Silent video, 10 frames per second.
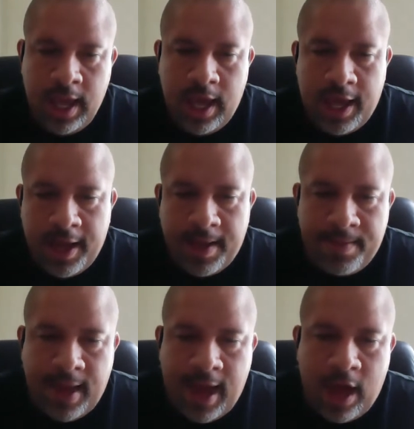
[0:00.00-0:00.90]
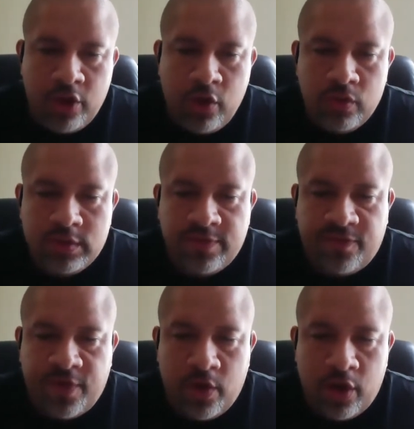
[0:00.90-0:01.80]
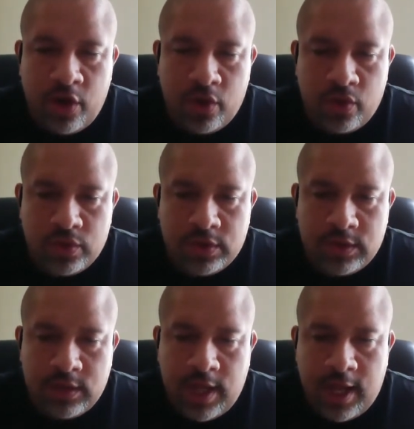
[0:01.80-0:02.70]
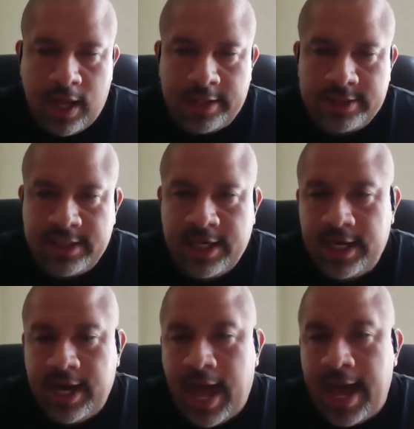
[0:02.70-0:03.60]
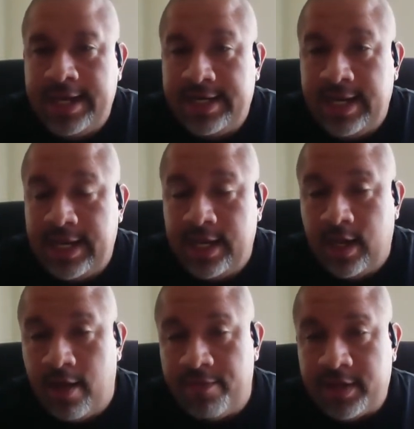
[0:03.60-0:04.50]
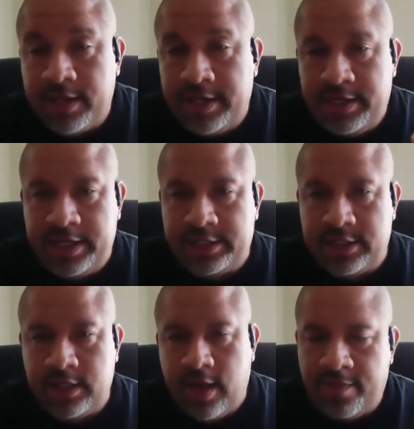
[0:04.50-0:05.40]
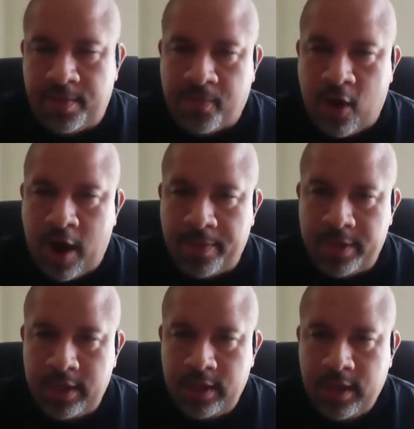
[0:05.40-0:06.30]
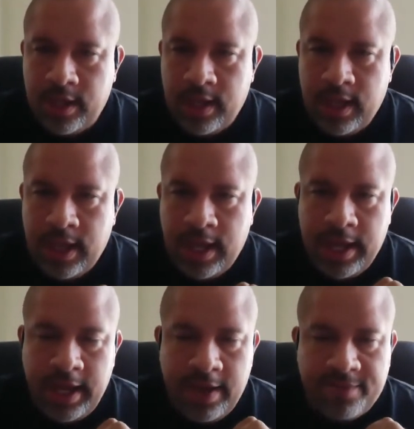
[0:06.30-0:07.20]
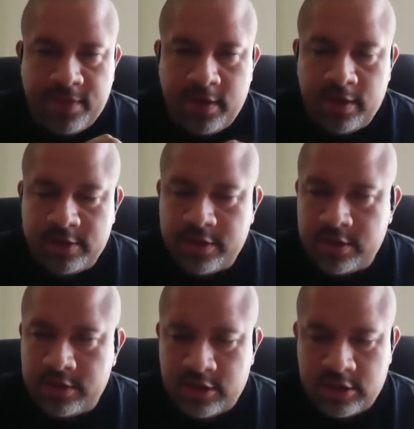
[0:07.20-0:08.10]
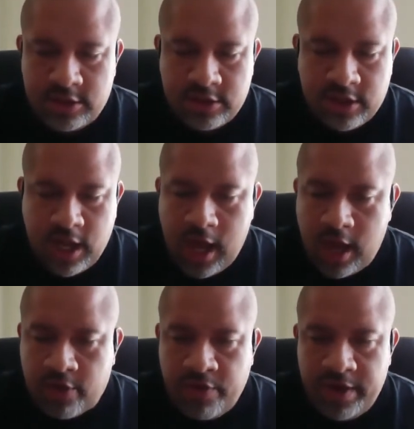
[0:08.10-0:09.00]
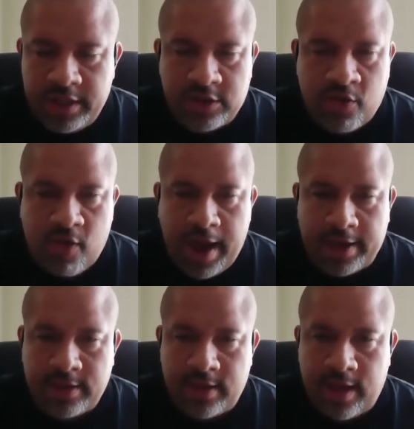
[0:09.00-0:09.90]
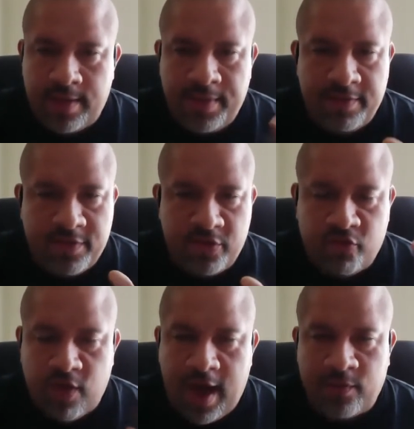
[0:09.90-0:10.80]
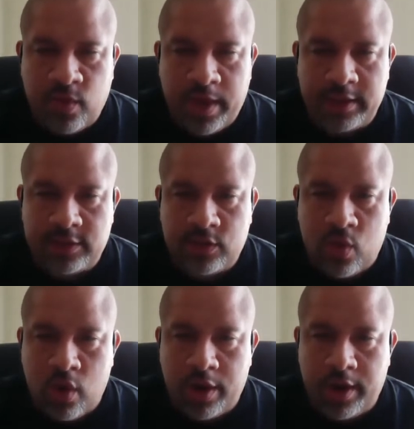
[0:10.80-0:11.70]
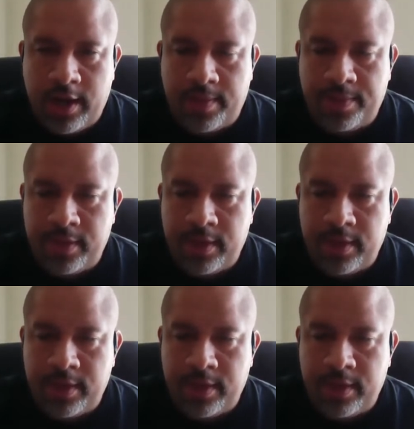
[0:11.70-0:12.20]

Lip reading: I'll use photos to get an idea of the condition of the property. If the concrete is cracked up, if the driveway is torn up,